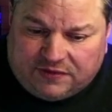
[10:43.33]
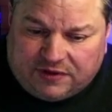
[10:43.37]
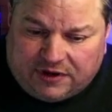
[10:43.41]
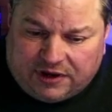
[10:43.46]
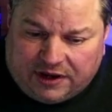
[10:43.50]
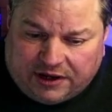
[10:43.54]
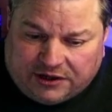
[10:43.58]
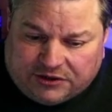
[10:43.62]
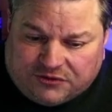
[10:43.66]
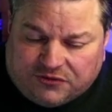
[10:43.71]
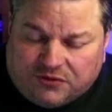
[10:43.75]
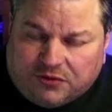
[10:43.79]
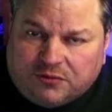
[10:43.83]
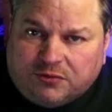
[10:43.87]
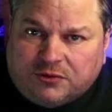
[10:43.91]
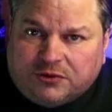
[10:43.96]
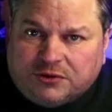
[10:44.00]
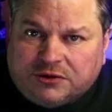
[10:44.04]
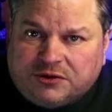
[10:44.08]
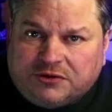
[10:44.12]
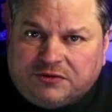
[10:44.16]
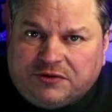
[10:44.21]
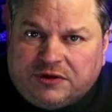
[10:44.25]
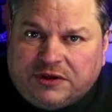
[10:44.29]
extra
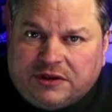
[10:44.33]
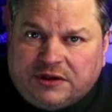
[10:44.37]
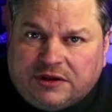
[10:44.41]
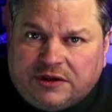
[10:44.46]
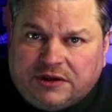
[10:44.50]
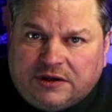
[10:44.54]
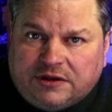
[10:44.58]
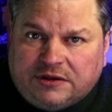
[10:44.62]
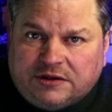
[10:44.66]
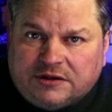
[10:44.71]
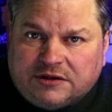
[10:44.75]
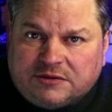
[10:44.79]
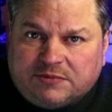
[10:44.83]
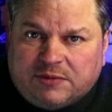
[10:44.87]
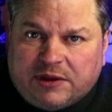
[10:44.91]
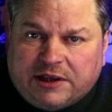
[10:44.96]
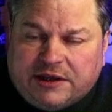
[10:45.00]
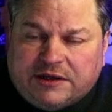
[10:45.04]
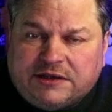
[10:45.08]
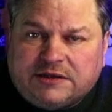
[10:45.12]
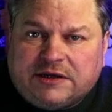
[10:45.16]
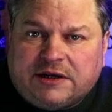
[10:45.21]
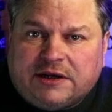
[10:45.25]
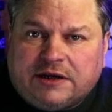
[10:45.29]
water in the display
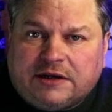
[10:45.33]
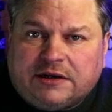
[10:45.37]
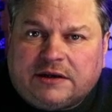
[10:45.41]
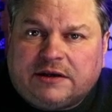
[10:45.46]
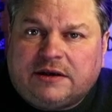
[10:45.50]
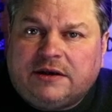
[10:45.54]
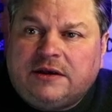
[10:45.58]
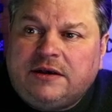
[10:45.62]
tank,